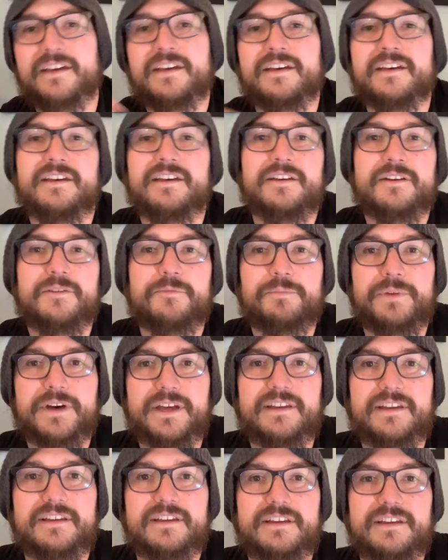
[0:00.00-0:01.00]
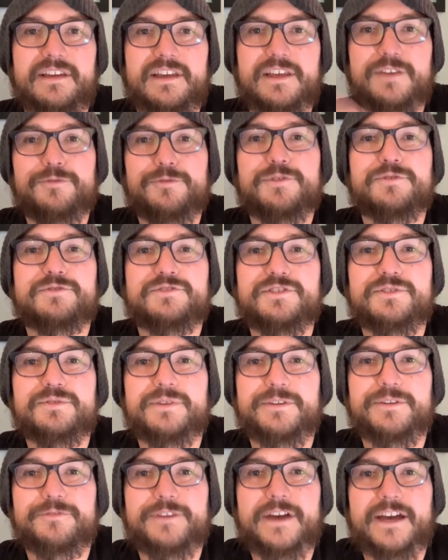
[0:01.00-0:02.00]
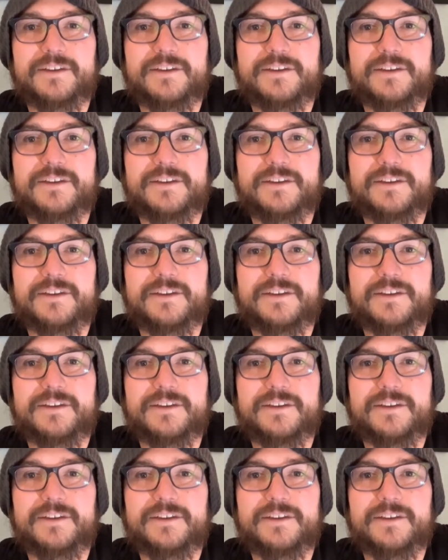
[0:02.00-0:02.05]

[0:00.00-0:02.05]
But if you do, in fact,